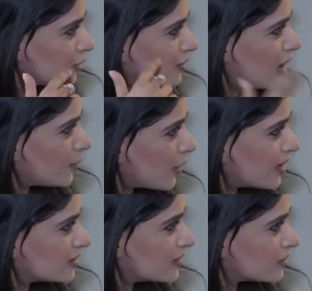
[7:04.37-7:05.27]
know, thought
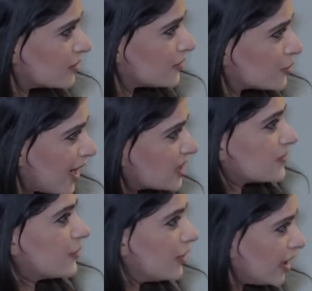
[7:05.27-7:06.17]
process of
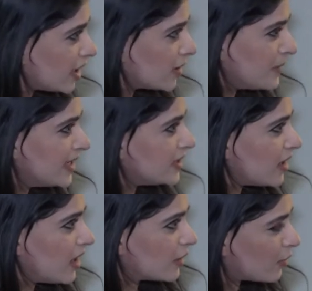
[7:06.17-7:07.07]
transferring
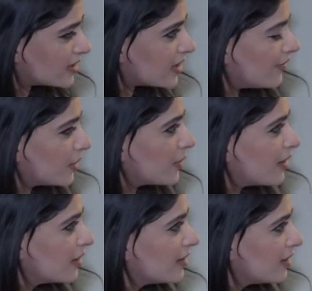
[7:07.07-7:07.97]
media across everywhere?